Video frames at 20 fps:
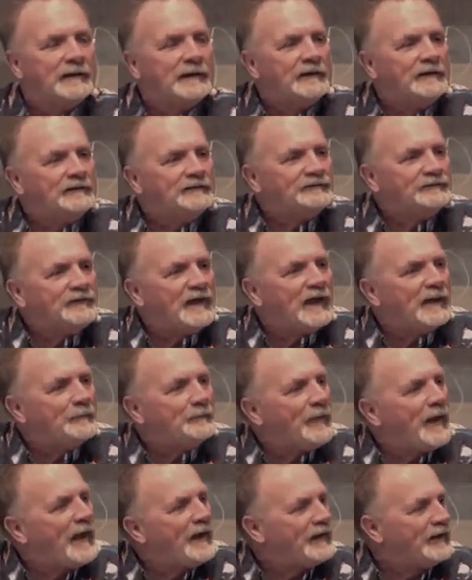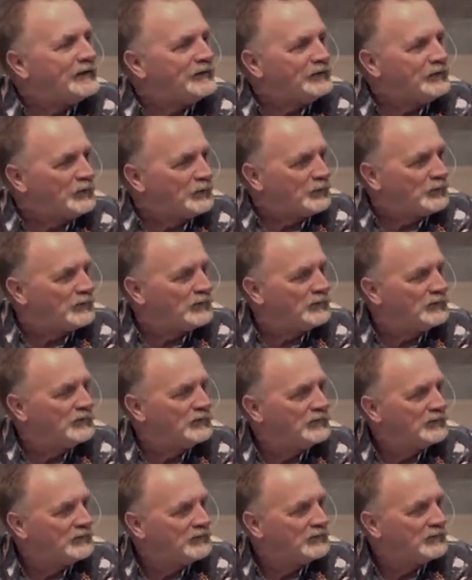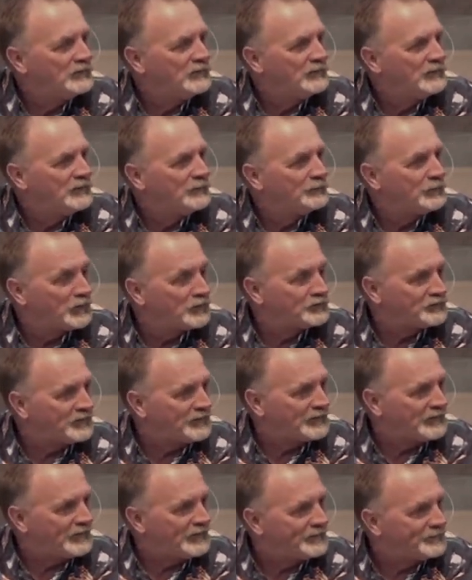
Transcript: he's not mad at you personally.